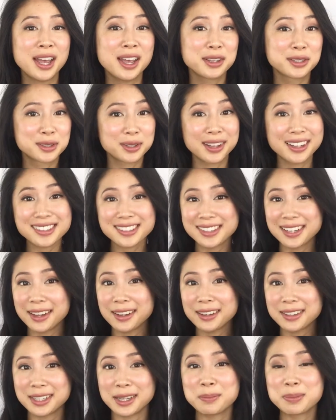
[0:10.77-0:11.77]
So let's
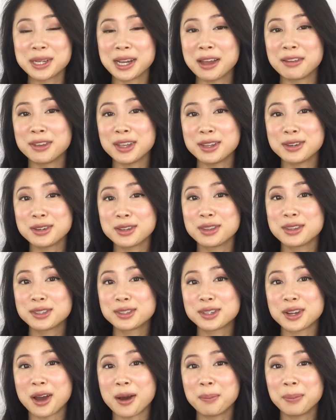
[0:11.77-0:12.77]
take a deep dive into this
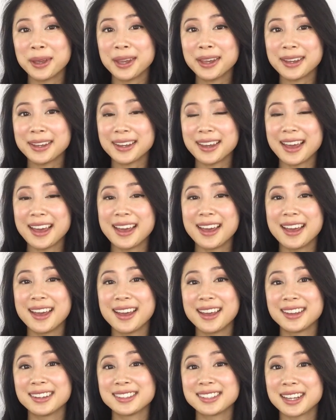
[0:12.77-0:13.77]
topic
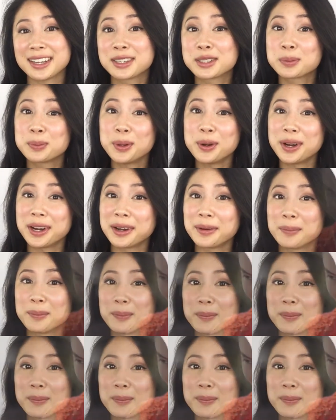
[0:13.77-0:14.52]
and explore.